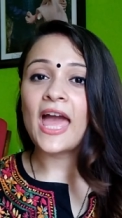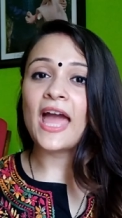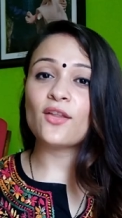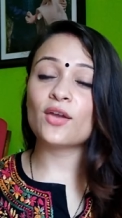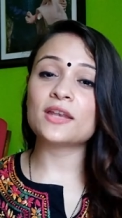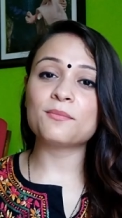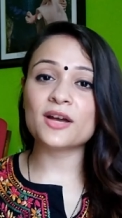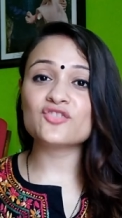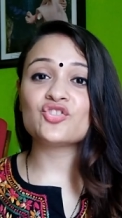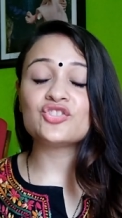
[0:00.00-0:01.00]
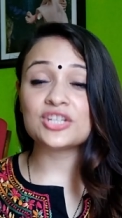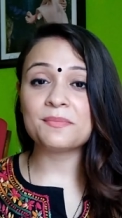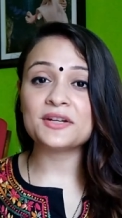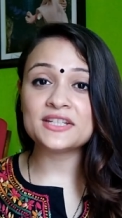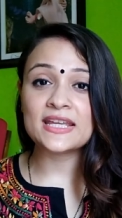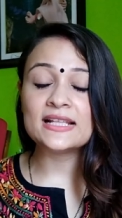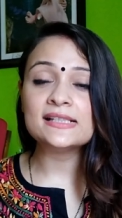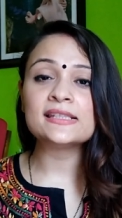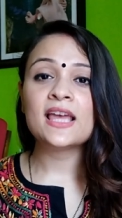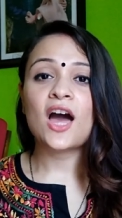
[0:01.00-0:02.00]
and you get much cheaper
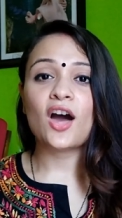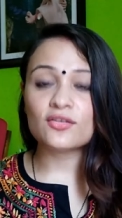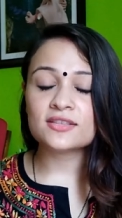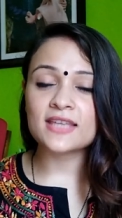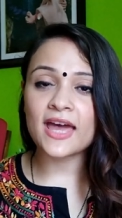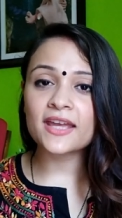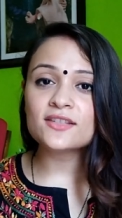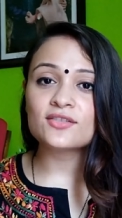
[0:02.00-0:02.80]
deals outside.